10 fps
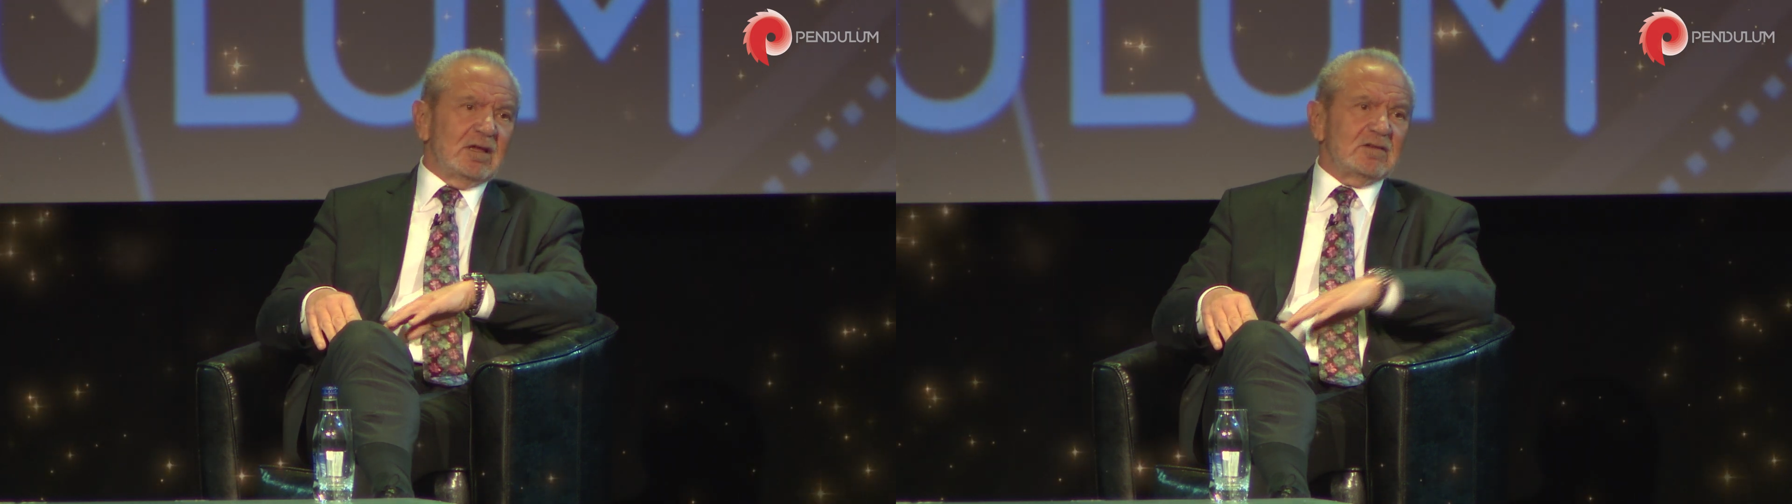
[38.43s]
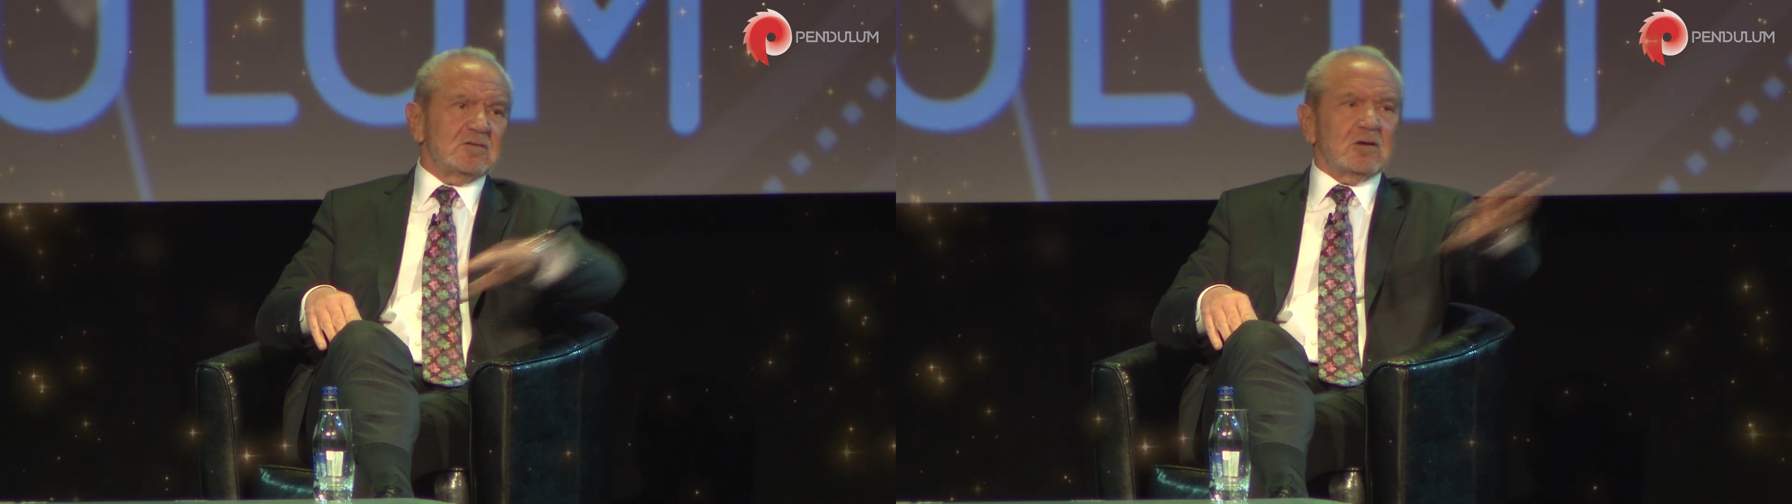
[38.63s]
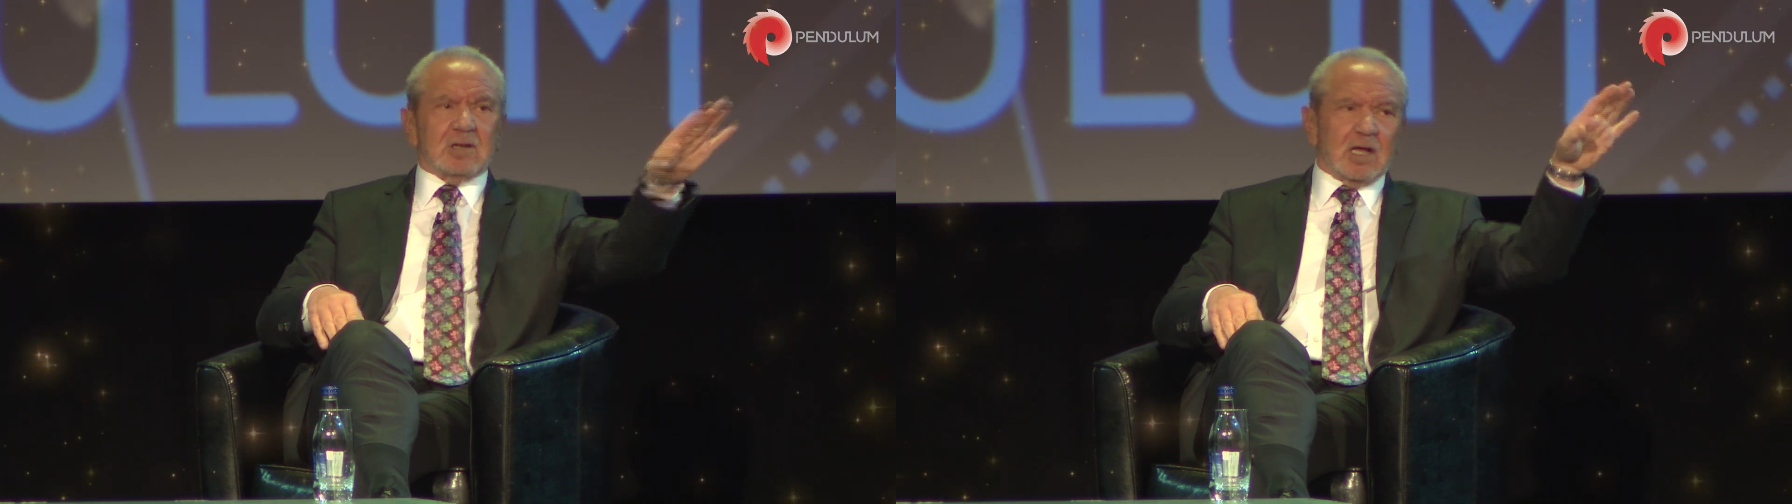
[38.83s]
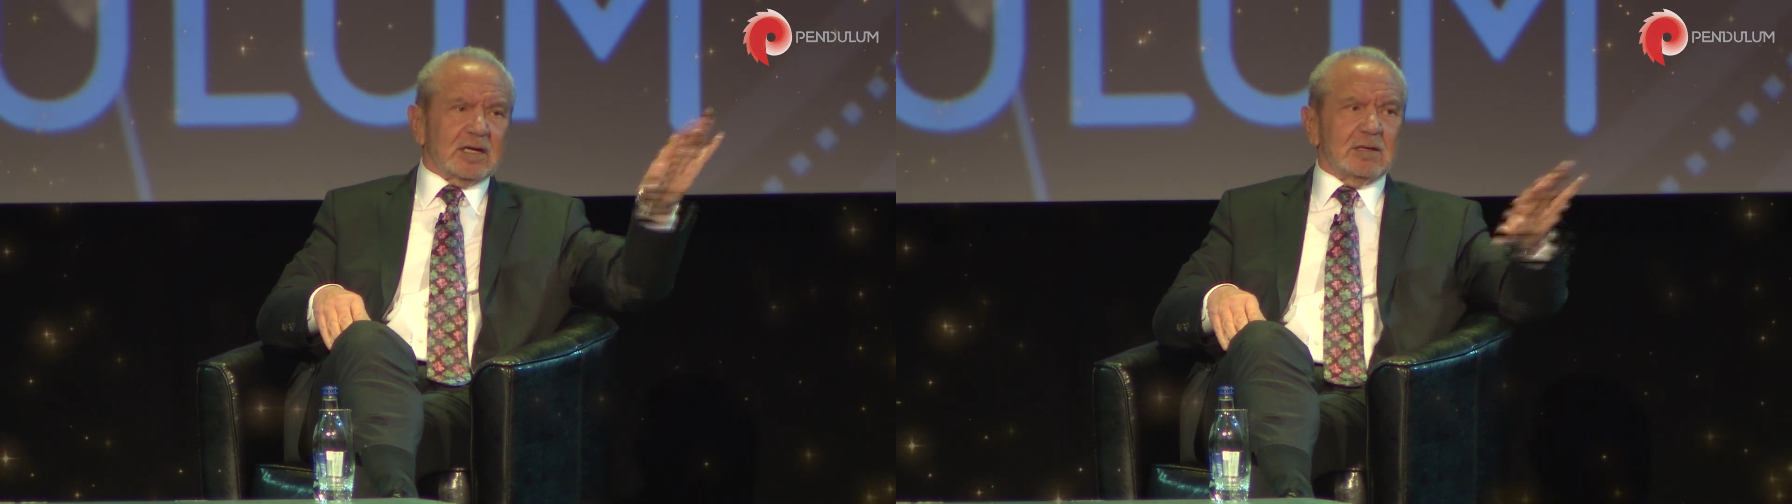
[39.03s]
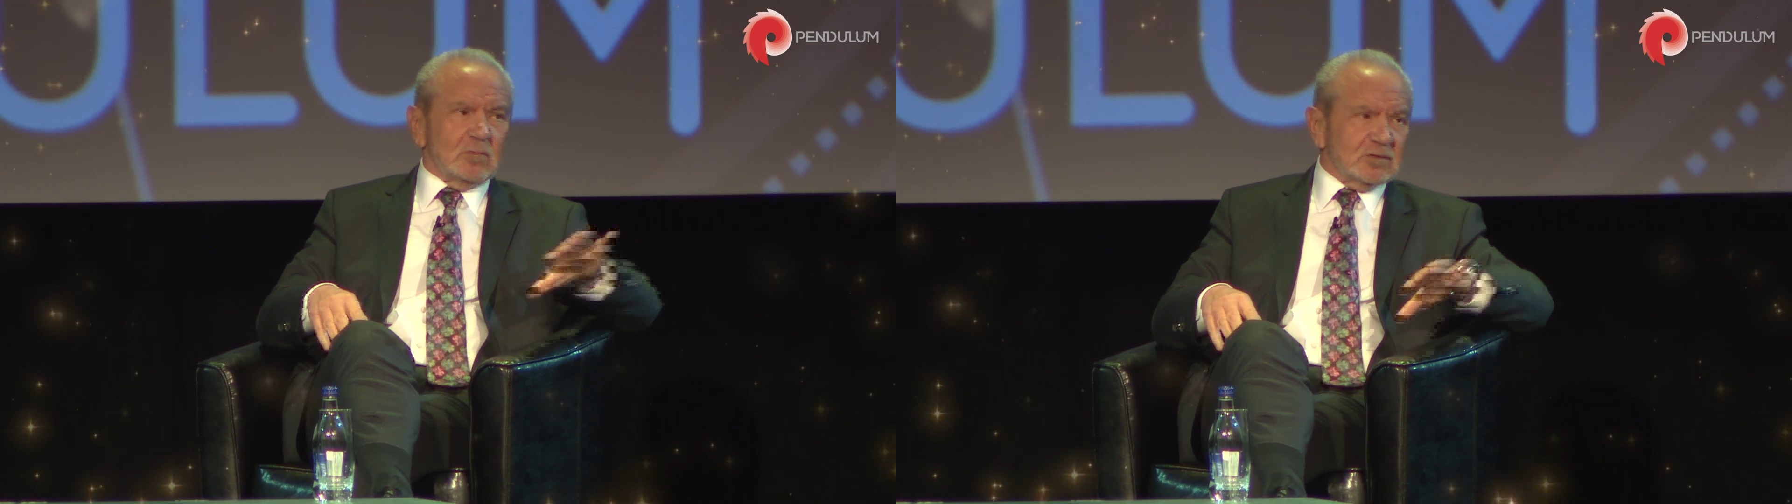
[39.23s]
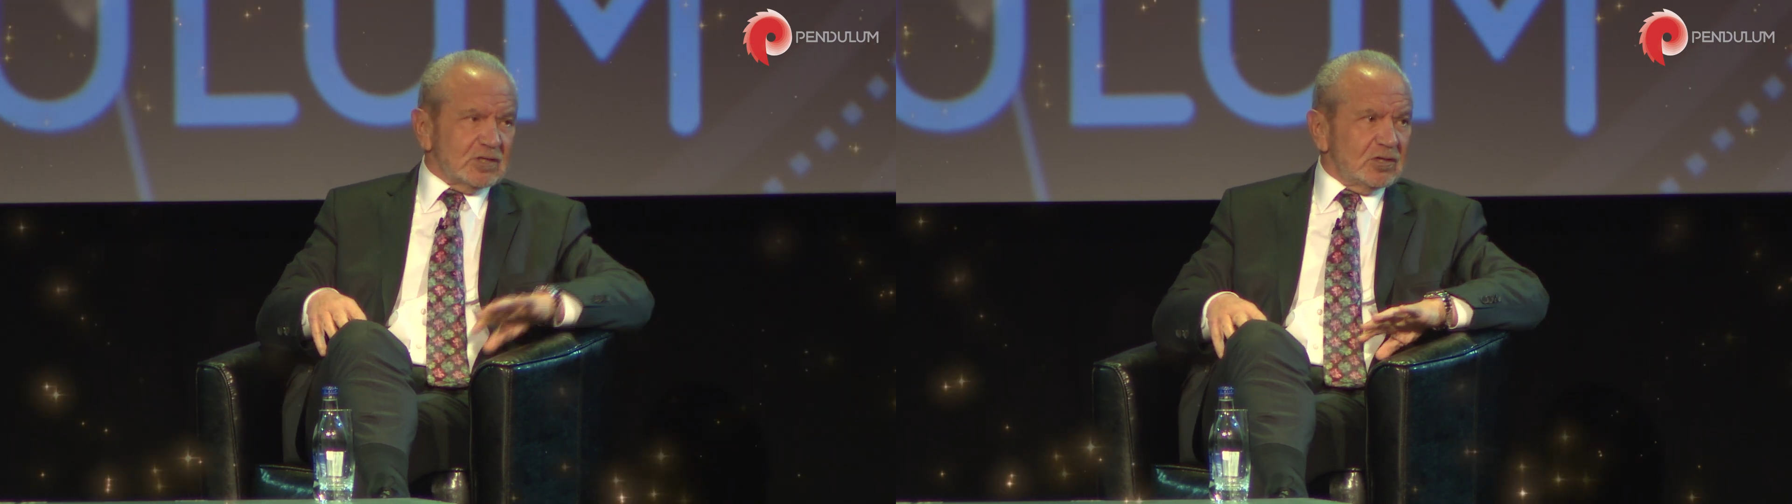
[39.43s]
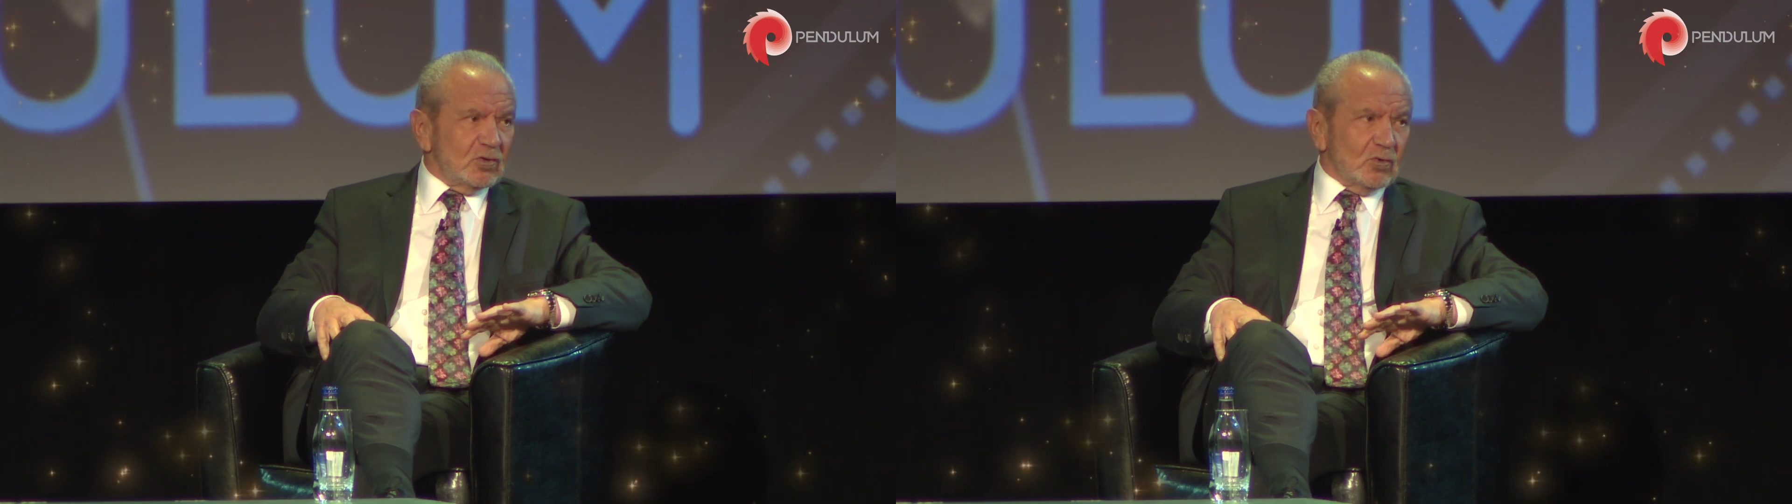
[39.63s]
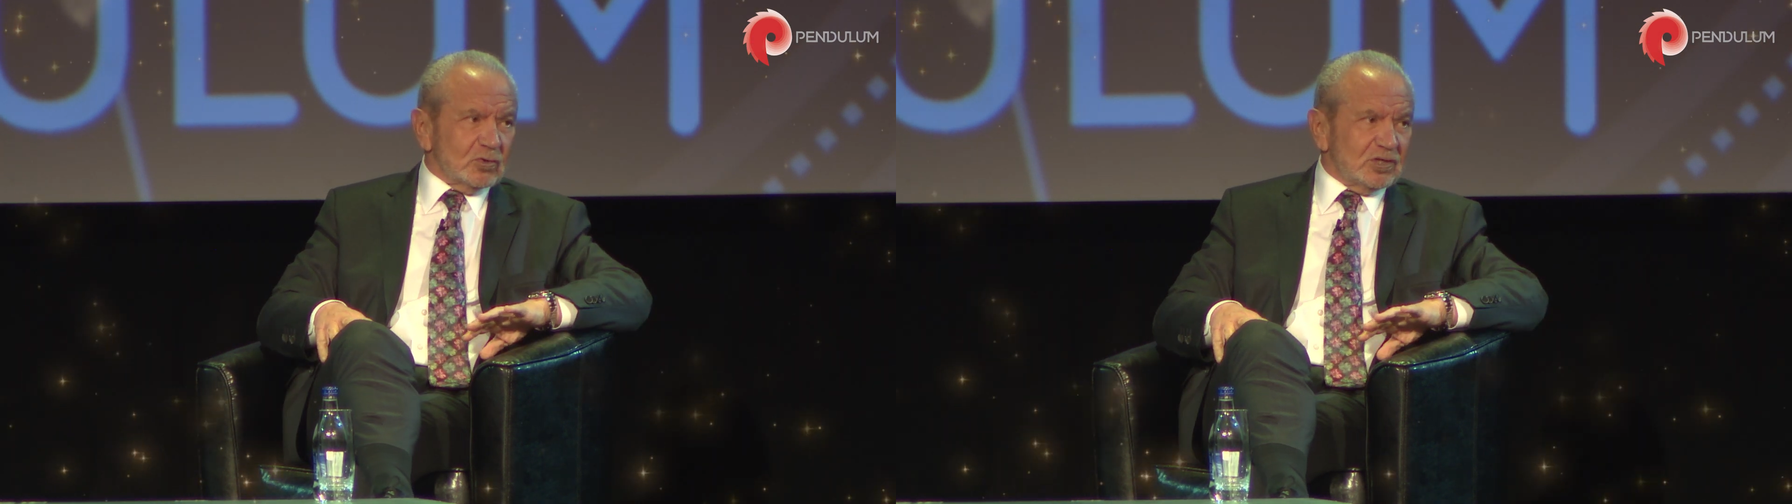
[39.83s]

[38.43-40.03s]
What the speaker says: it's not like it was in your